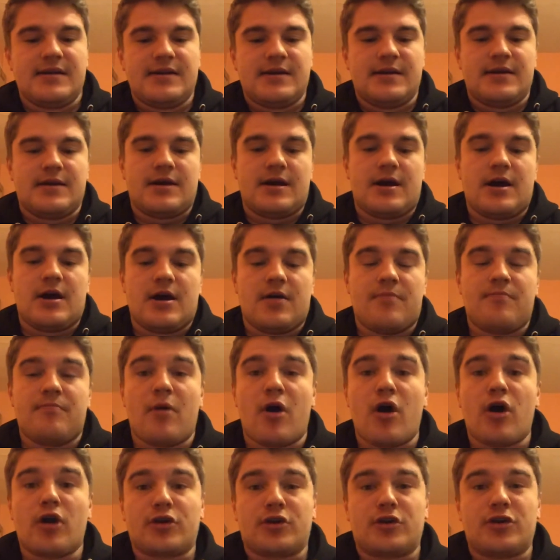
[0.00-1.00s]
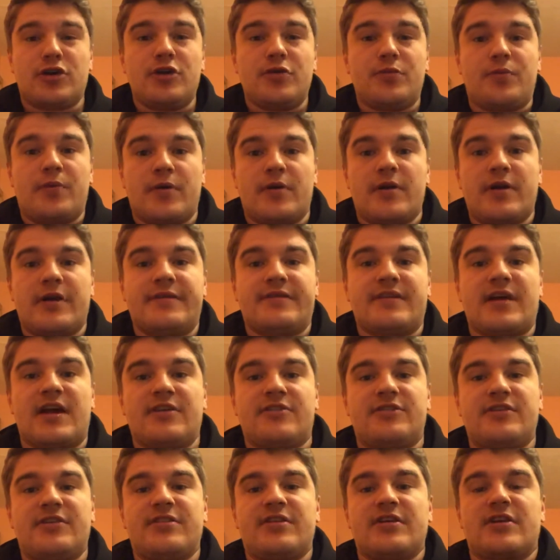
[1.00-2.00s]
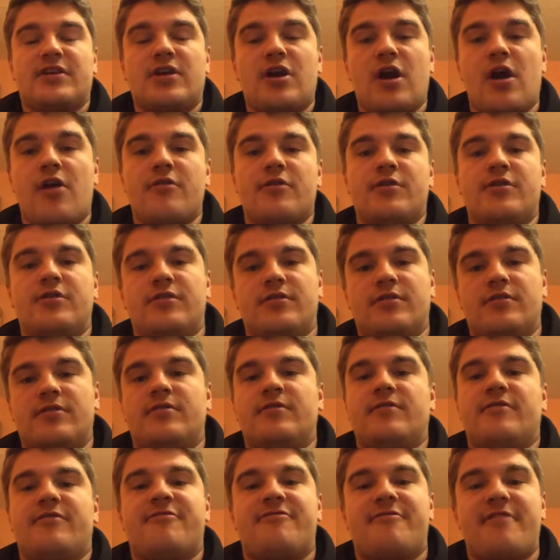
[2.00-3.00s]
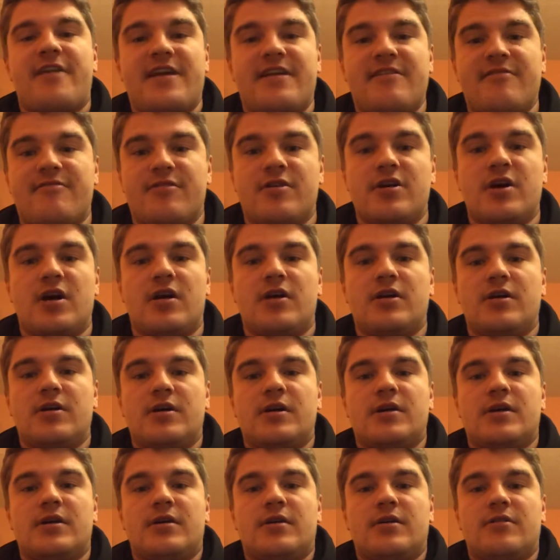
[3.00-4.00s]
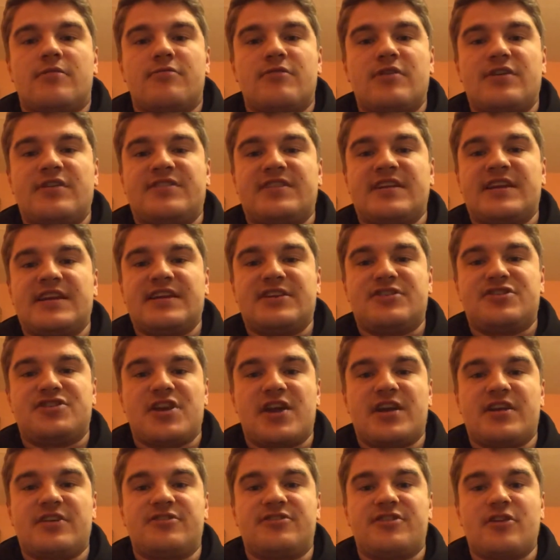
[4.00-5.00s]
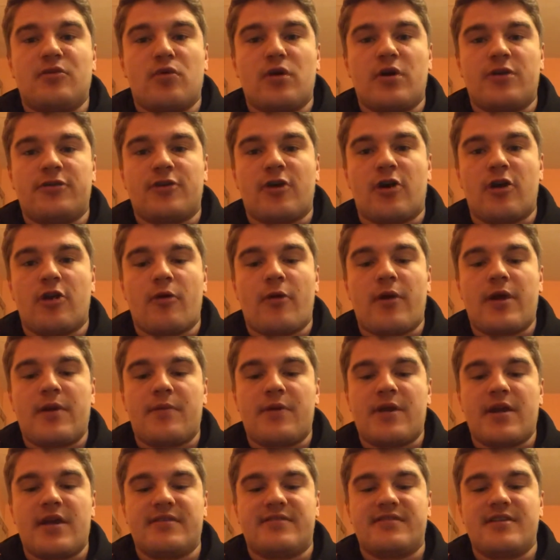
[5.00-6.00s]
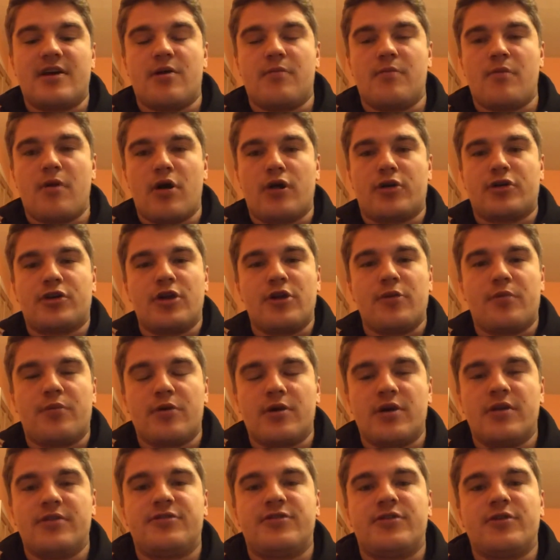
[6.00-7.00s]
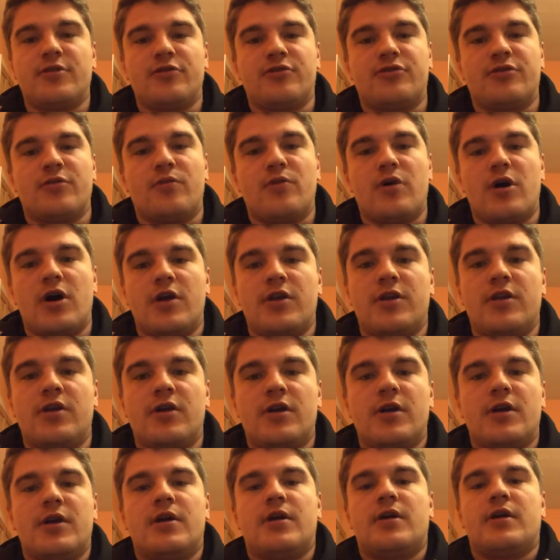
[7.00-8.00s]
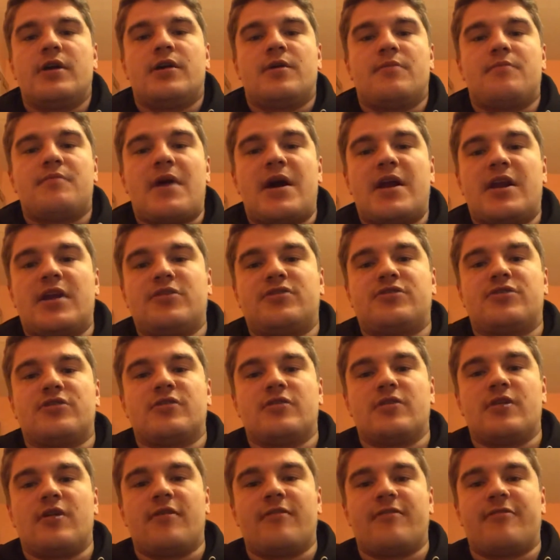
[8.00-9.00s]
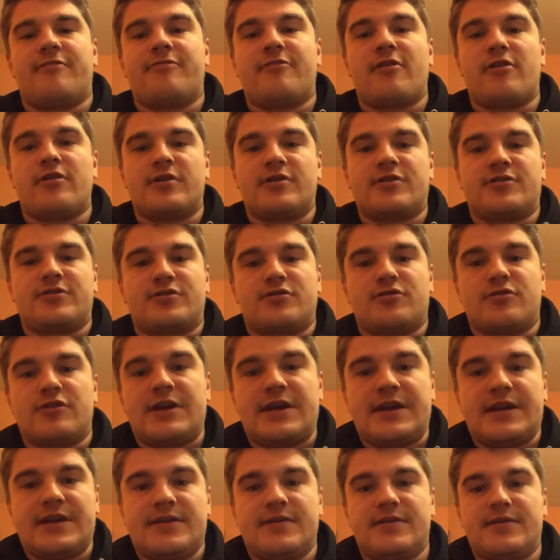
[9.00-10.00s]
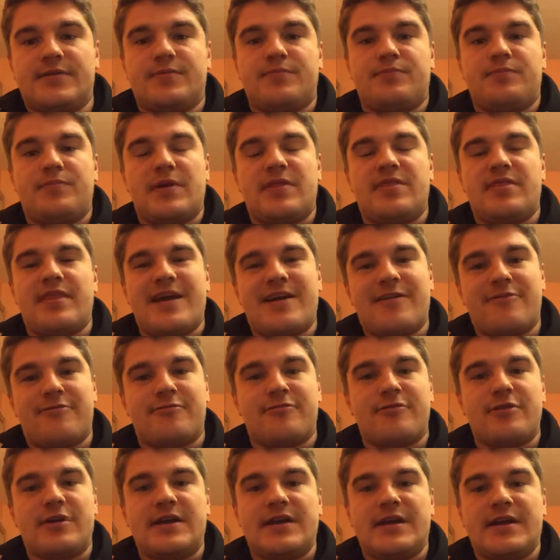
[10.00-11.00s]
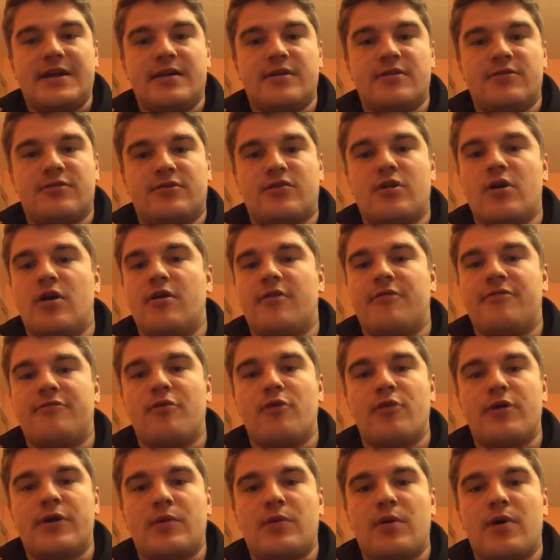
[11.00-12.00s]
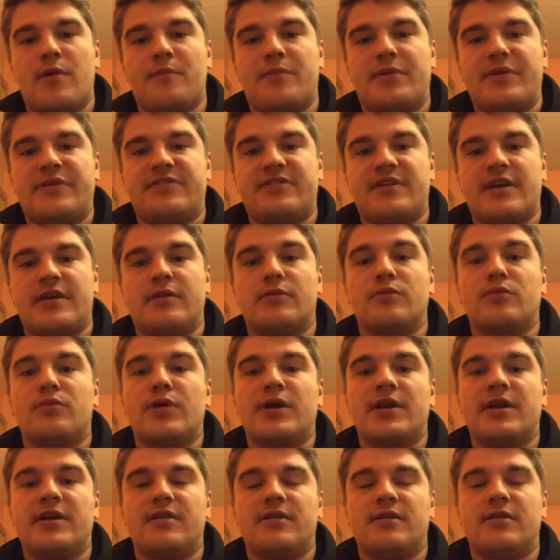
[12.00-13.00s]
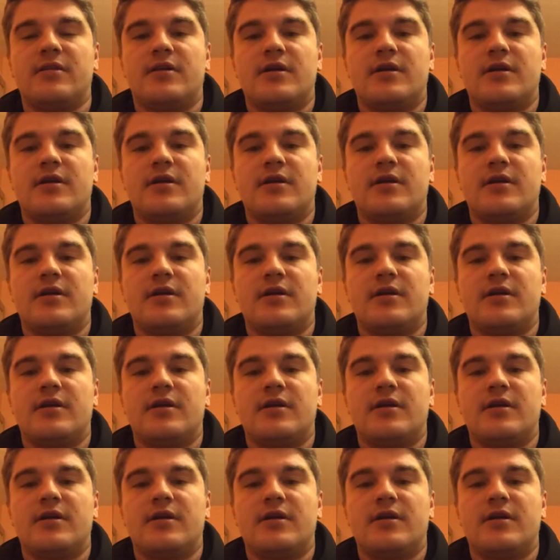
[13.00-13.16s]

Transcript: Mark Cooper is actually the current favourite. Recently changed, it was Holloway, but it's now Mark Cooper at 2-1. Manager of Forest Green, been there 3 years, got a 41% winning